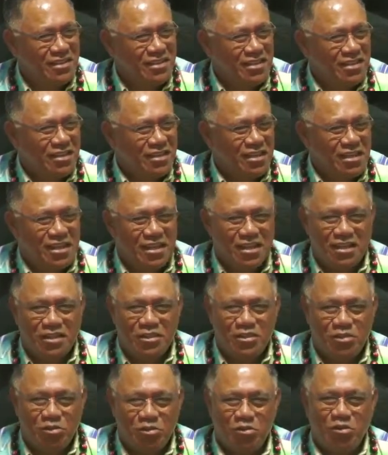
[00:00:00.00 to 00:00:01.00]
It is
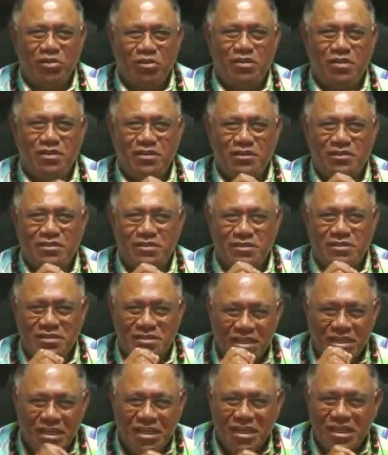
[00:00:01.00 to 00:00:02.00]
your
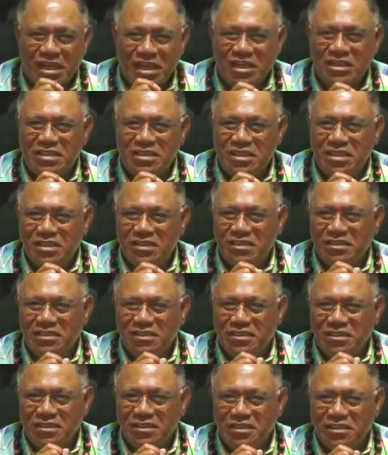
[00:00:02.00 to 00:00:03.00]
dedication
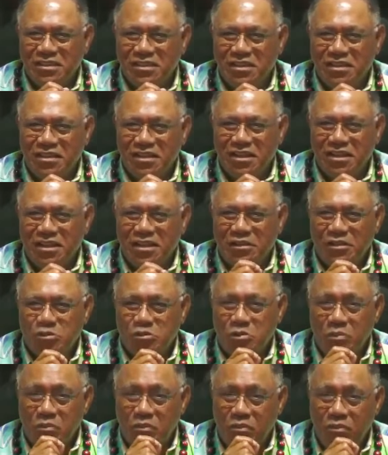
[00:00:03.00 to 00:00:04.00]
to
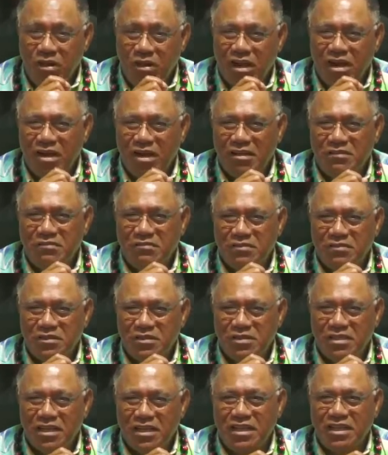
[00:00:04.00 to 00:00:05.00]
prayer life,
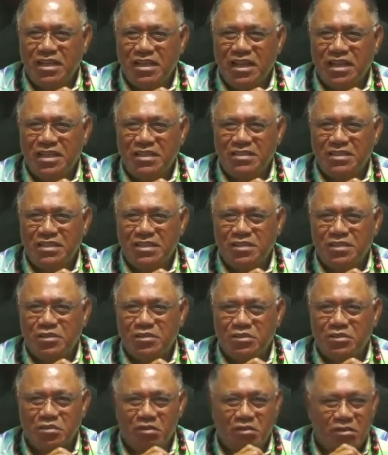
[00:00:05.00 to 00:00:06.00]
dedicating
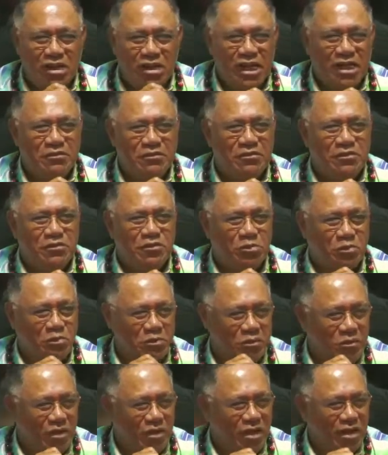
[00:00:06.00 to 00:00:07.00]
your life to
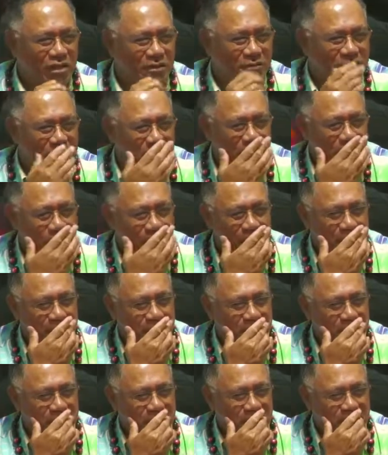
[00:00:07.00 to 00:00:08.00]
prayer.
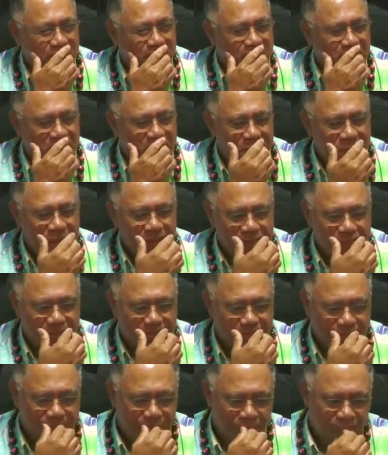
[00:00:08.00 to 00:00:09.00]
Amen?
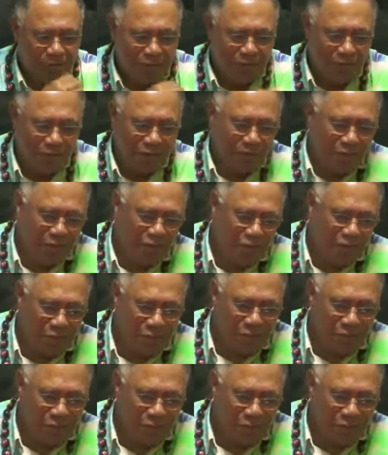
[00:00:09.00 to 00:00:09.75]
Father,